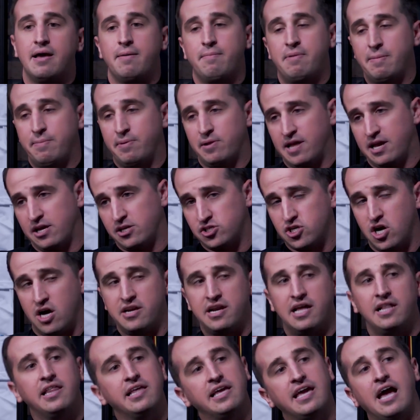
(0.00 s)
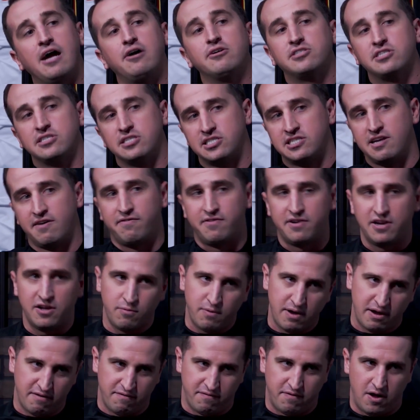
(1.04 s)
people like John Ellinghouse and Stefanie
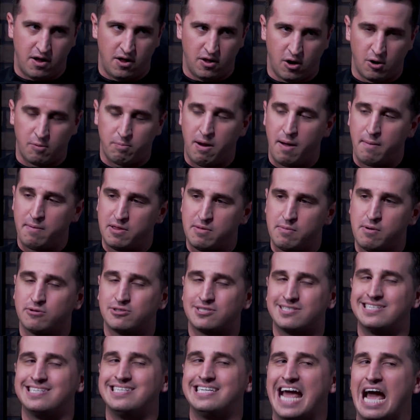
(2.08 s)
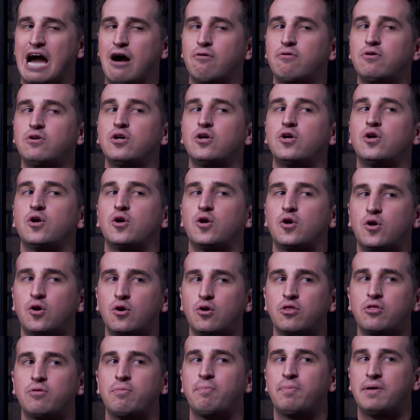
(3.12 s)
Wigfall are probably the most down-to-earth